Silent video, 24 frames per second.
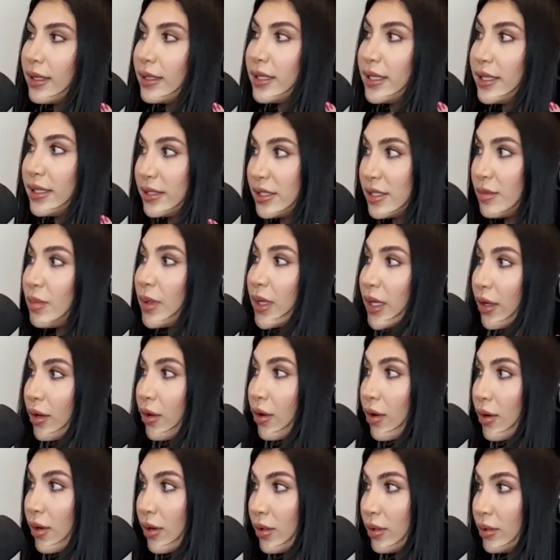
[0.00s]
it's been
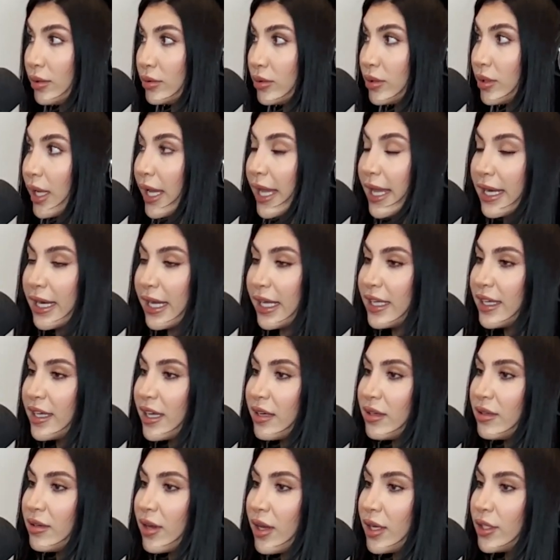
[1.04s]
cold, and I
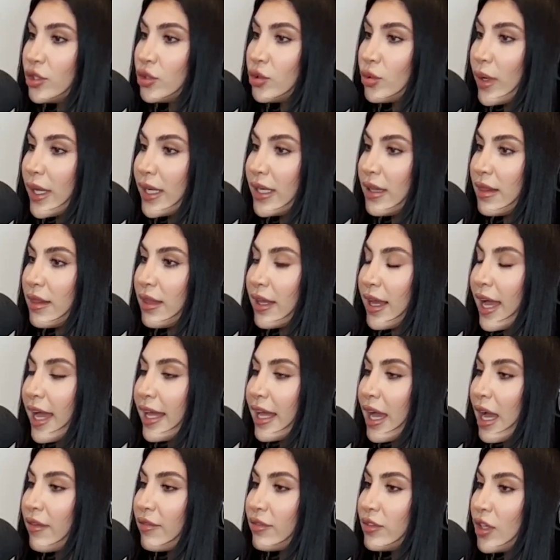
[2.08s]
cannot do anything. I
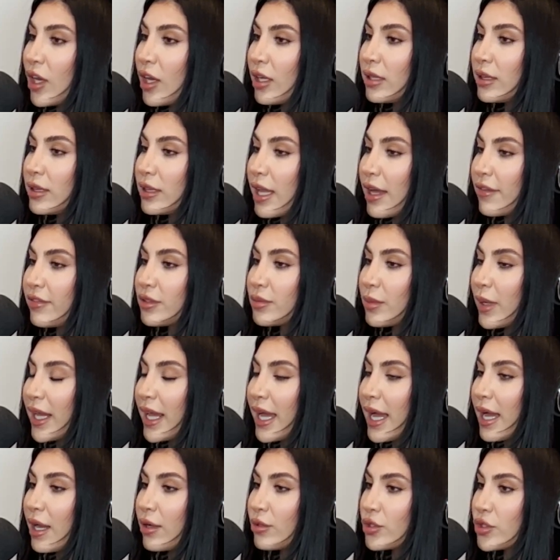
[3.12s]
have not left my
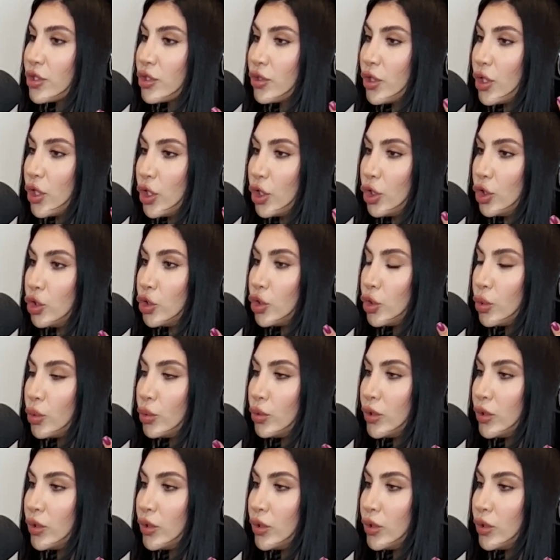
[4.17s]
house in 2